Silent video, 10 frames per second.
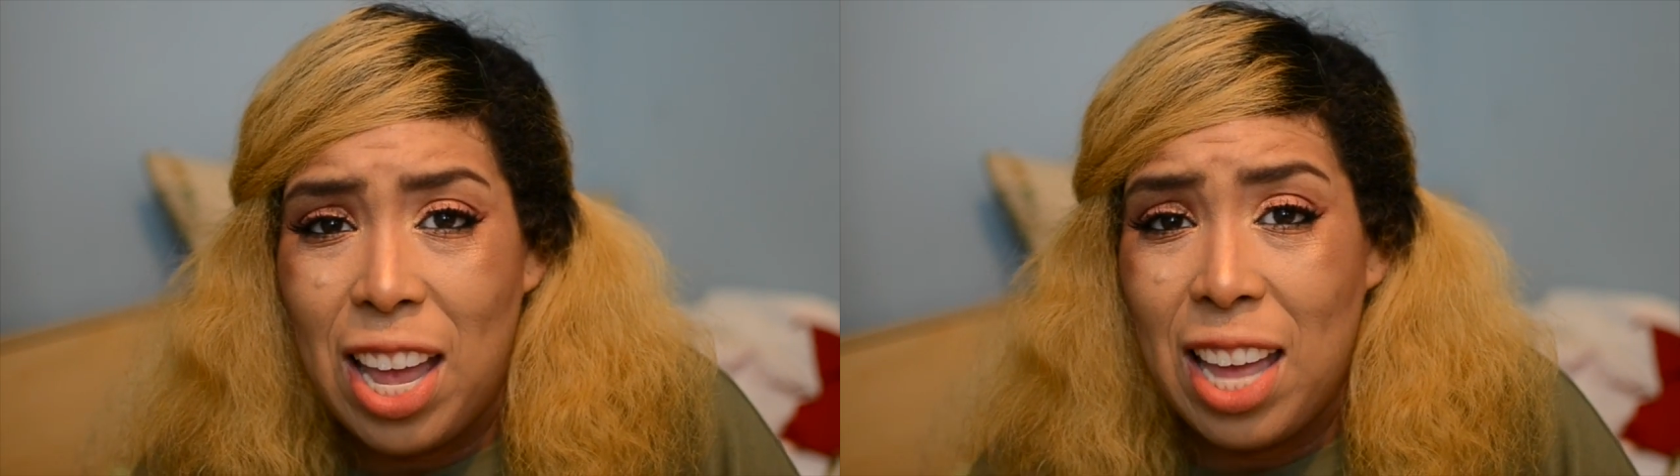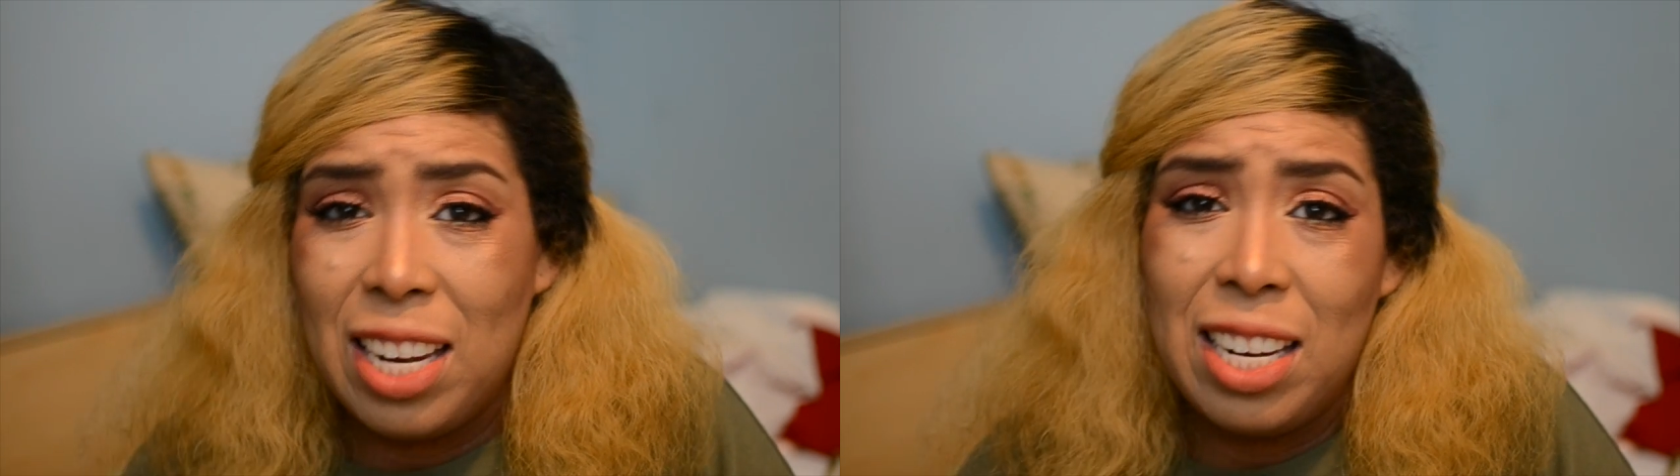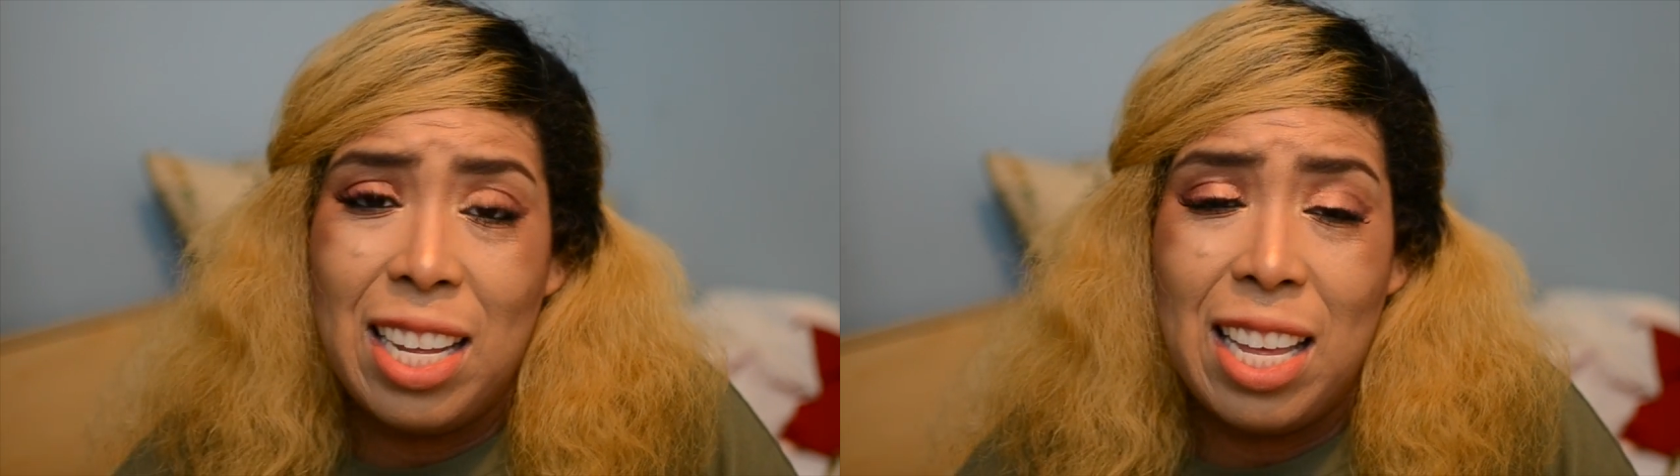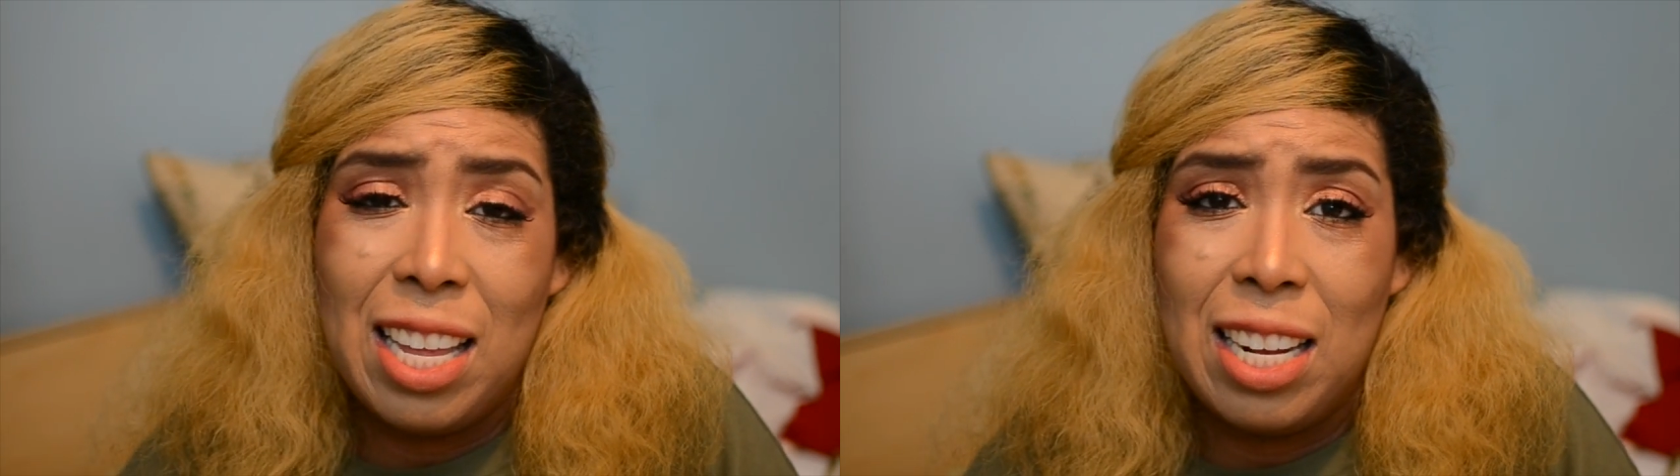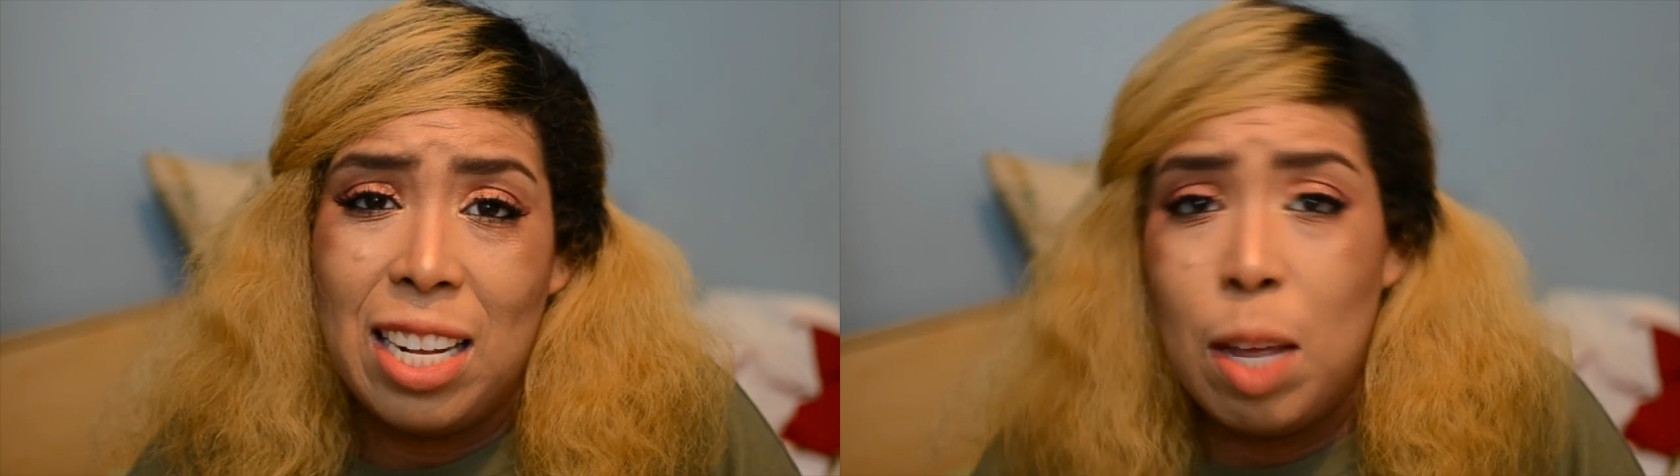editing
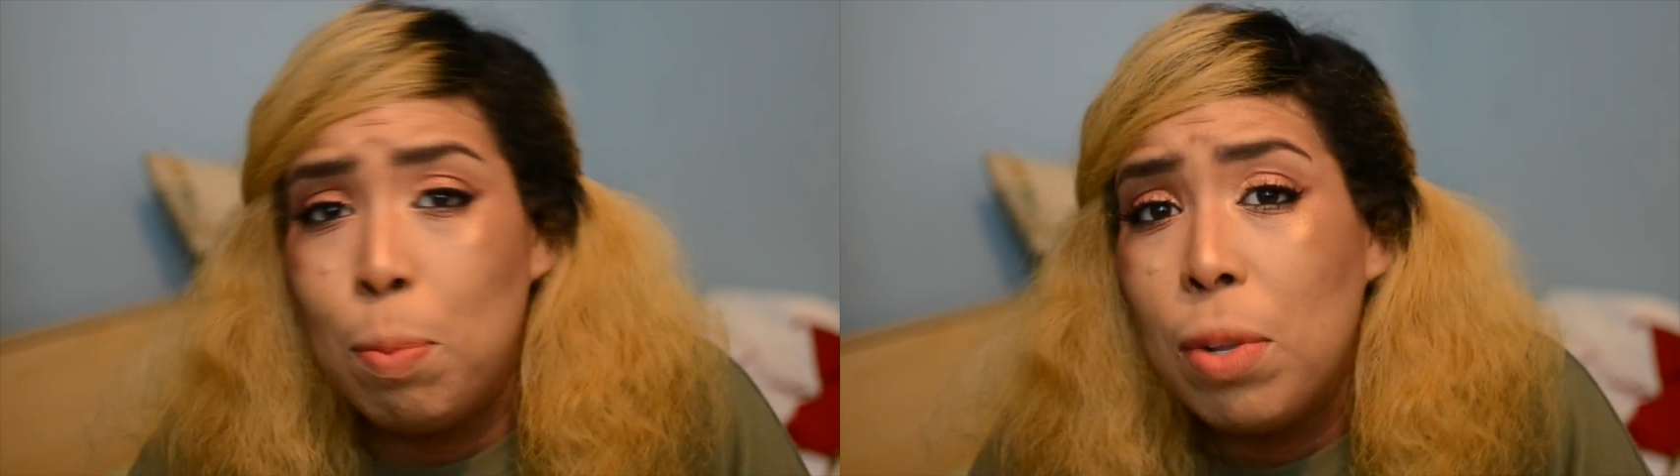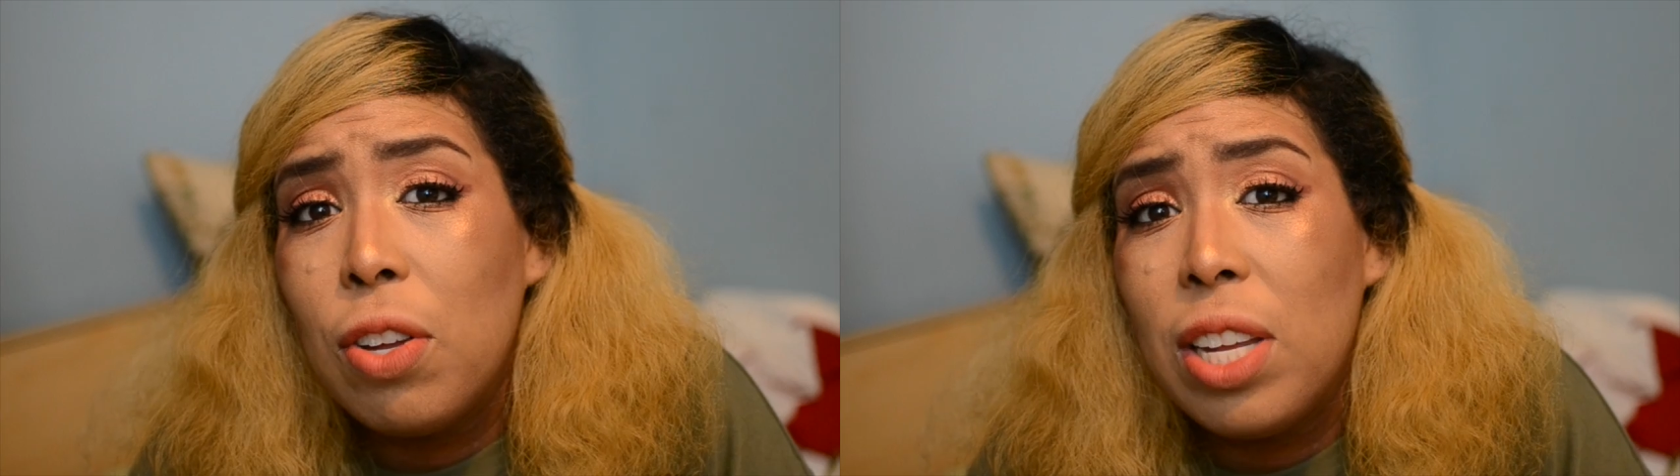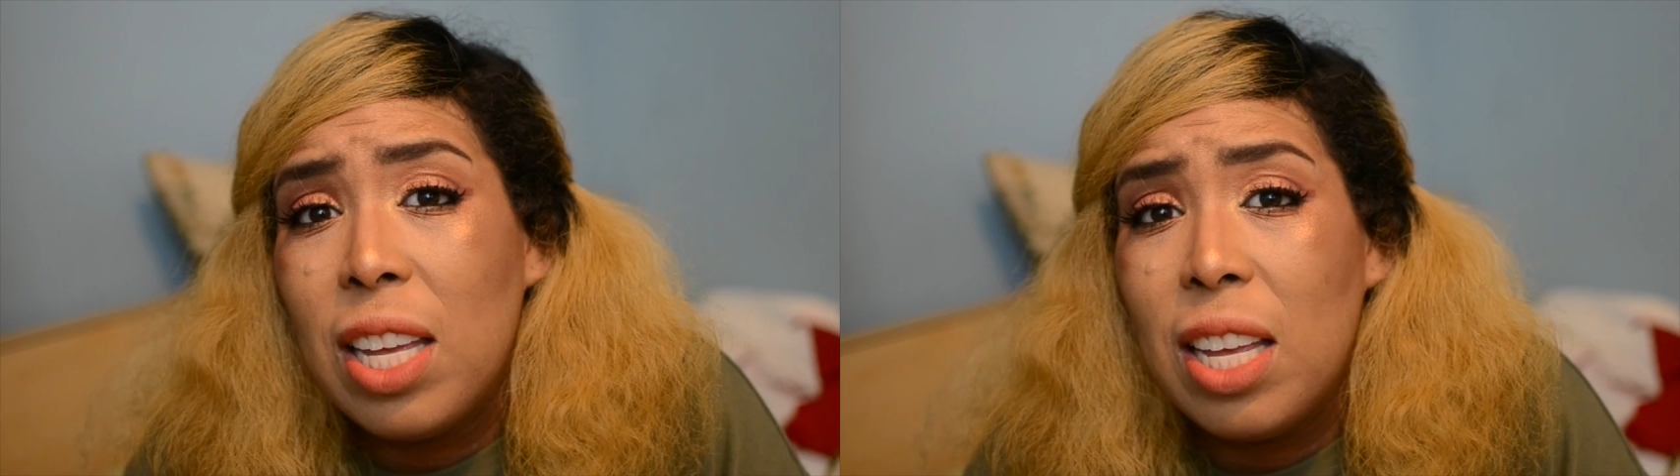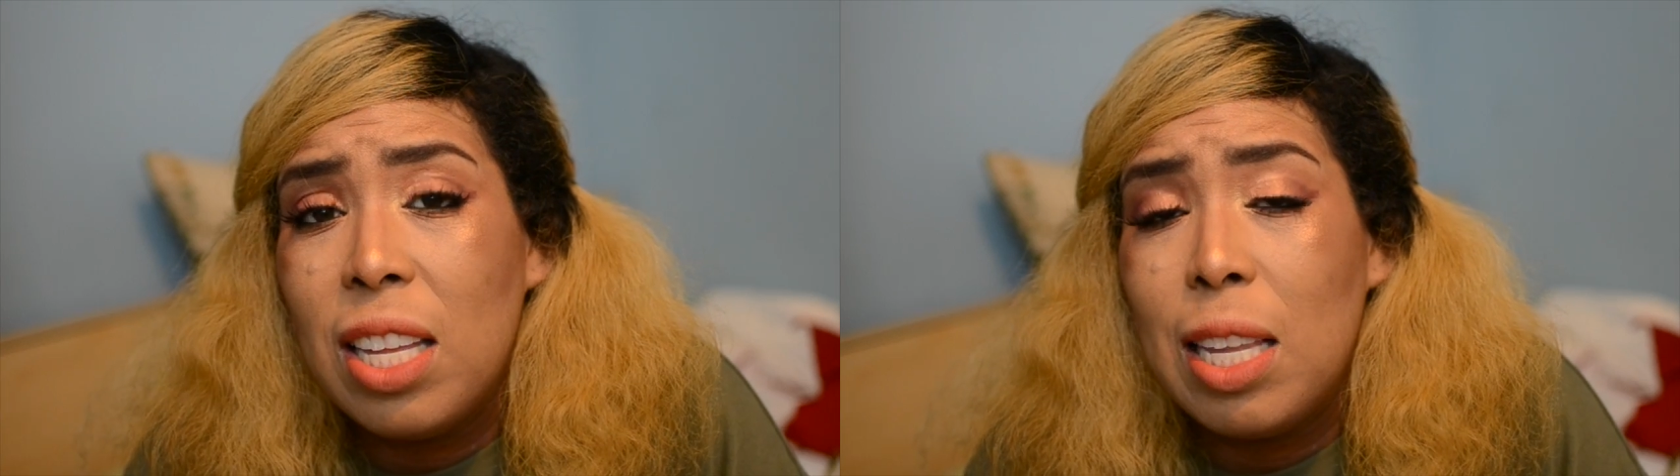it and uploading it.